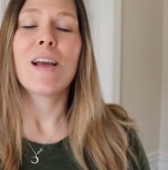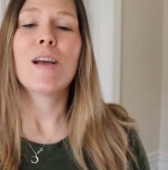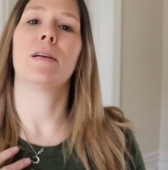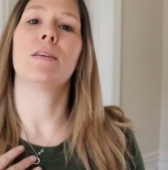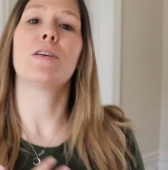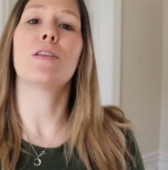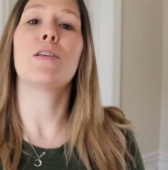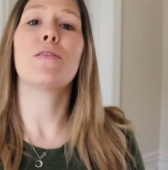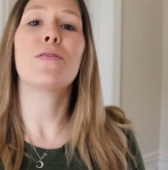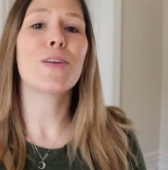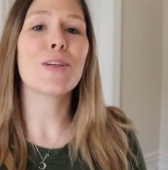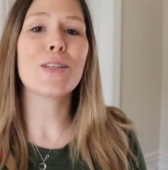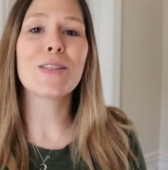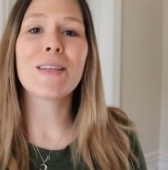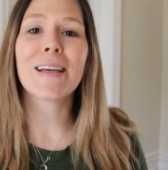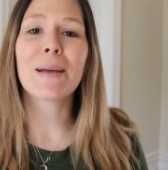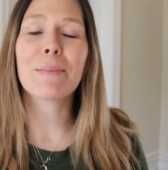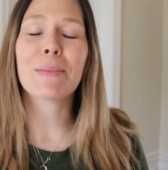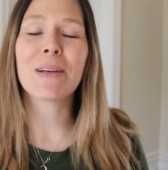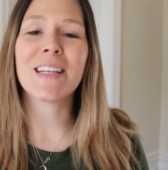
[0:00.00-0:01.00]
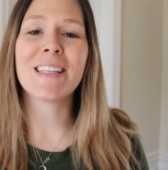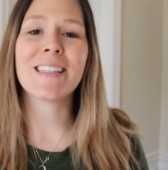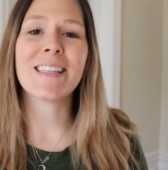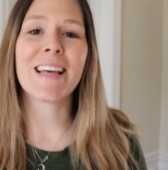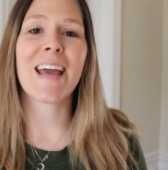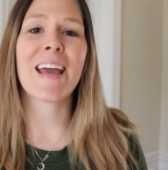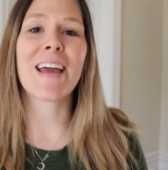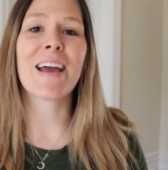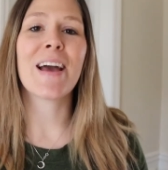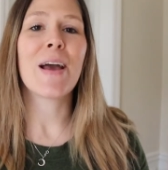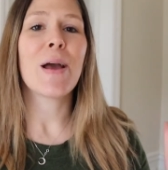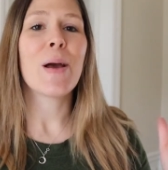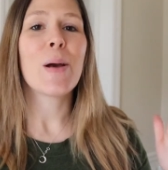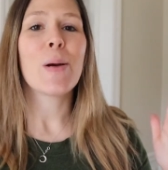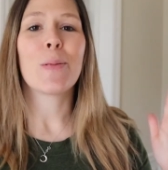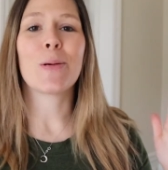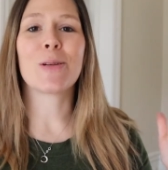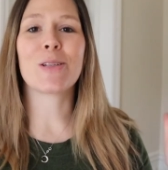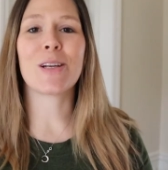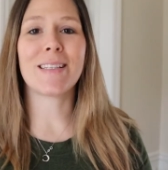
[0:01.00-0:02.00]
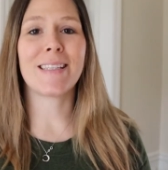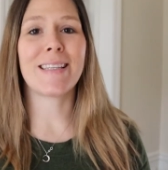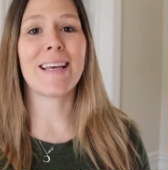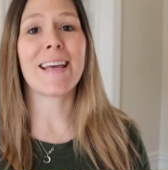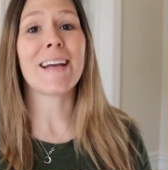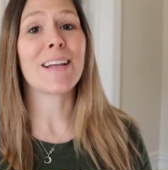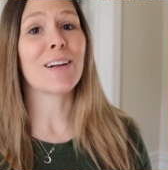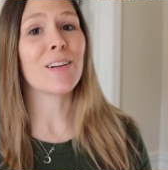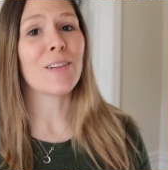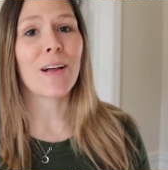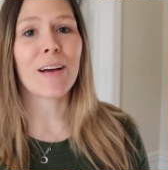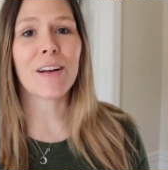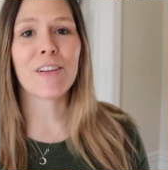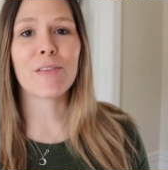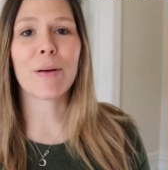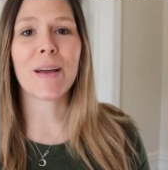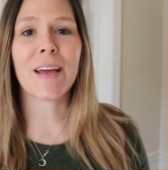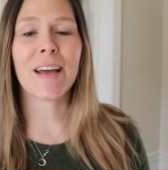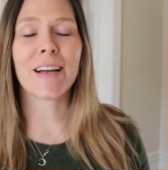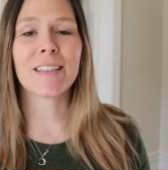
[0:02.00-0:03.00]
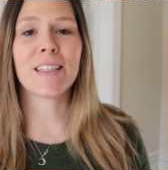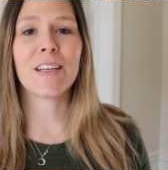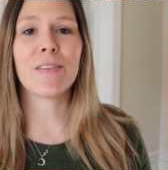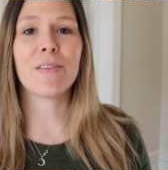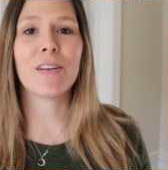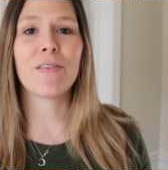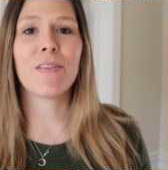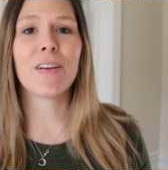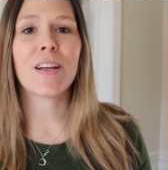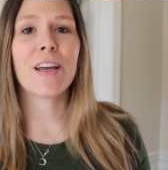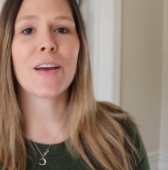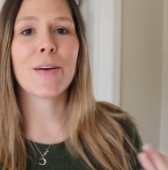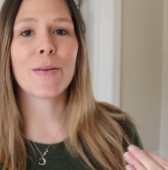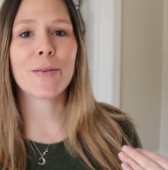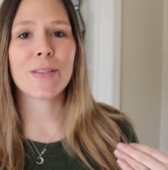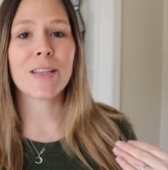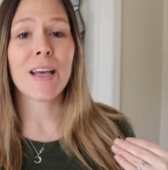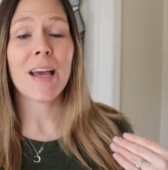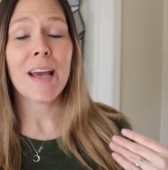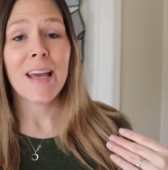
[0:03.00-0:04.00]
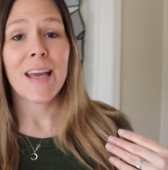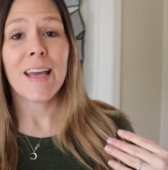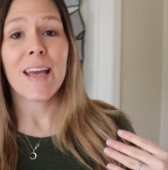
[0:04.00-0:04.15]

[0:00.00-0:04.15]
So the first thing I'm gonna say, which I say in a lot of my activity videos,